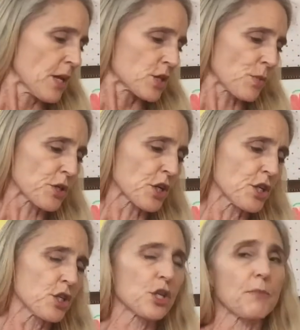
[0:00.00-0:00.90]
So what you're going to
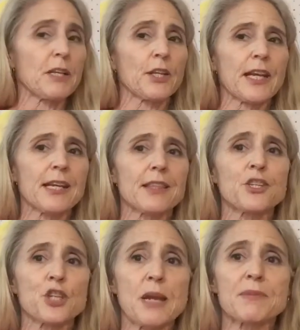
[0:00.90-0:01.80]
do is you're going to be looking at the
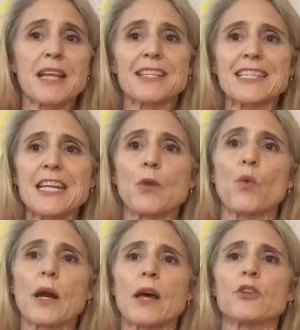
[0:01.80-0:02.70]
shapes and seeing
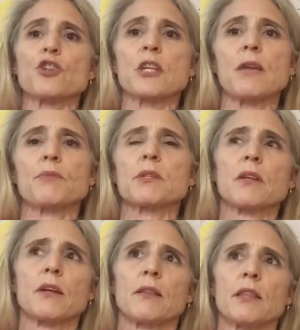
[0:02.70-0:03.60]
what other shapes
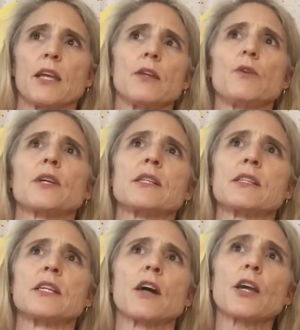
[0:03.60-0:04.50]
that you can
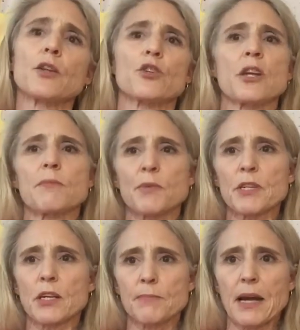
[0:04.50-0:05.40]
see on those shapes. And we
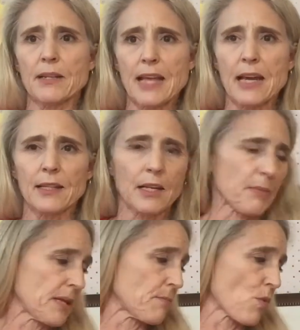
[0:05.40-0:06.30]
talked about that a little
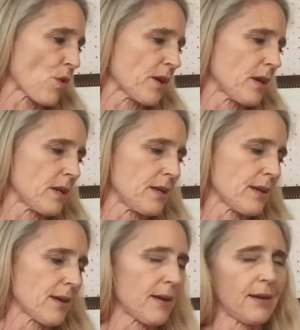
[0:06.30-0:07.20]
bit more,
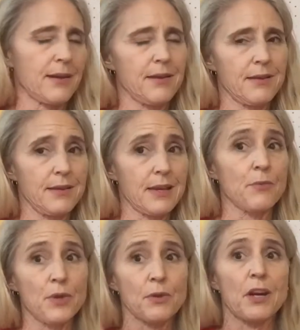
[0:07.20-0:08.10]

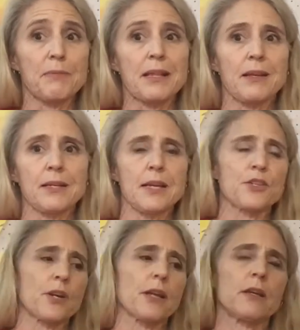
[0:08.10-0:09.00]
we talked about it
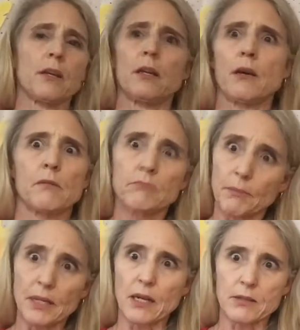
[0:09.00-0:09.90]
yesterday. I'm
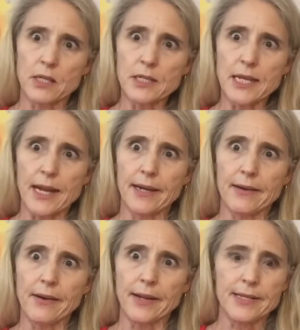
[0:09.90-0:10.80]
getting all tongue-tied here,
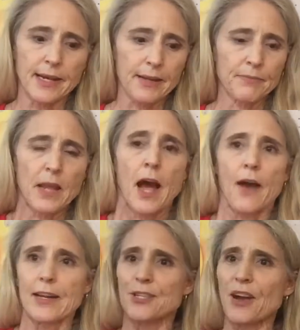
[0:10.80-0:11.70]
aren't I, today? All
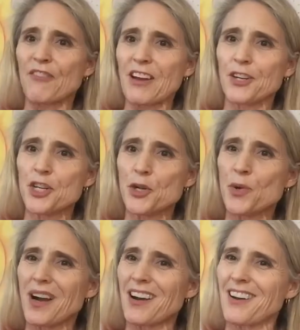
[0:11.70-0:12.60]
right, so I found a new
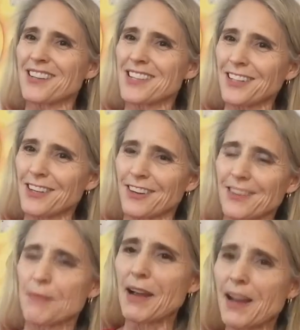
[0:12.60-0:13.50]
cylinder
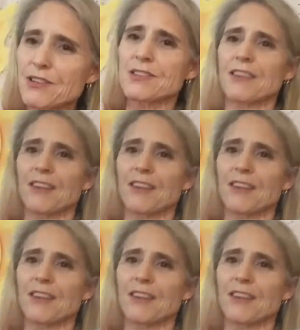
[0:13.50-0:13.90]
in my house.